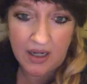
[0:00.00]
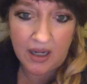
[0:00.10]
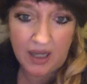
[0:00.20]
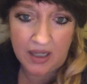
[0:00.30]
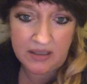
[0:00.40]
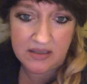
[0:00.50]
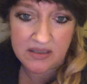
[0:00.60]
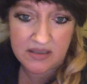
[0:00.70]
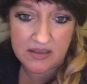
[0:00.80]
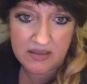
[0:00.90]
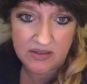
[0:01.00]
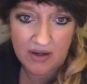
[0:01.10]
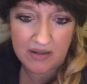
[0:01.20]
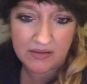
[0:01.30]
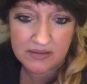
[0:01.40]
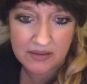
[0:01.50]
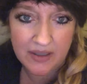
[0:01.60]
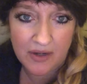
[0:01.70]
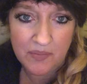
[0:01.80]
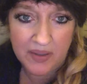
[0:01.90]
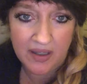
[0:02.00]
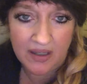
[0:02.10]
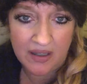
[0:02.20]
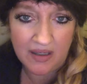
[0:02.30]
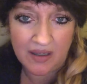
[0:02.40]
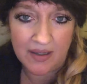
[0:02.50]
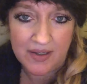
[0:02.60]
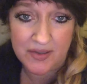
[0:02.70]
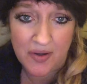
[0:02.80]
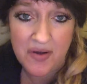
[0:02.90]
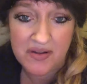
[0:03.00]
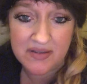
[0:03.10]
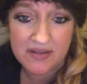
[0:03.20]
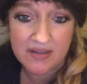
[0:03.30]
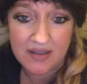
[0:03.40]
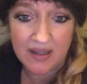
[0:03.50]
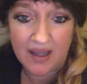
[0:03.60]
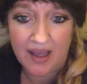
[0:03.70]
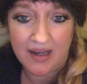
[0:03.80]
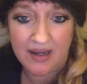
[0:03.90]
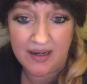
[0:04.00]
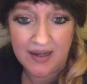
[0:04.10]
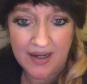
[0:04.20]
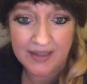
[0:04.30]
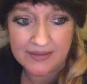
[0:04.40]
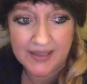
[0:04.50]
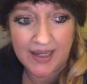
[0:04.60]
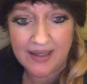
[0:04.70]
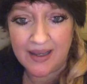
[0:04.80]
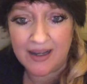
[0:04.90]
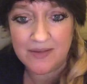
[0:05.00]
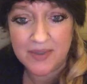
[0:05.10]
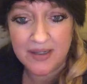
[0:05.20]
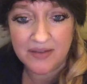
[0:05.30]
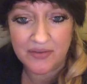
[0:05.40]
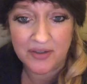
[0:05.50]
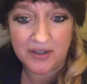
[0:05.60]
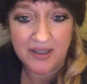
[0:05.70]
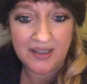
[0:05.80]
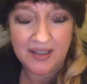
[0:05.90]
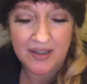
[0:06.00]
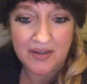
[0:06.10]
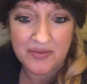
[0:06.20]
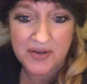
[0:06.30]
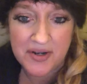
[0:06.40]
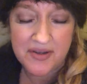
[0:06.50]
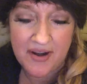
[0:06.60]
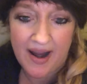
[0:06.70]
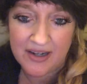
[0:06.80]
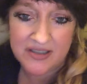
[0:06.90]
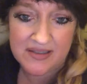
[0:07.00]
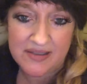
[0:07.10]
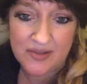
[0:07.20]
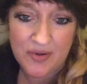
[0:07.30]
and just start, being adults and taking accountability for their actions,